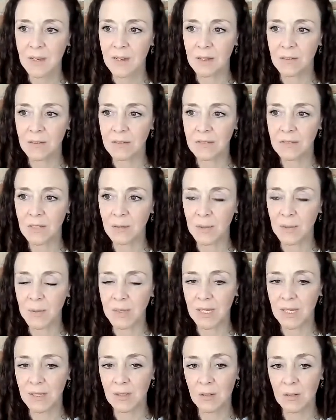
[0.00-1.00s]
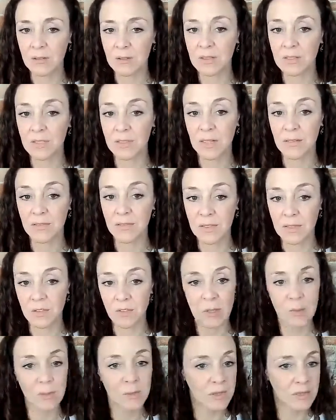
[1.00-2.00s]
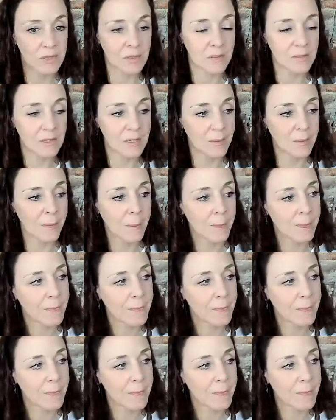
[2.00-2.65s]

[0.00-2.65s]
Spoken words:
And so I became conscious enough in the dream to do that.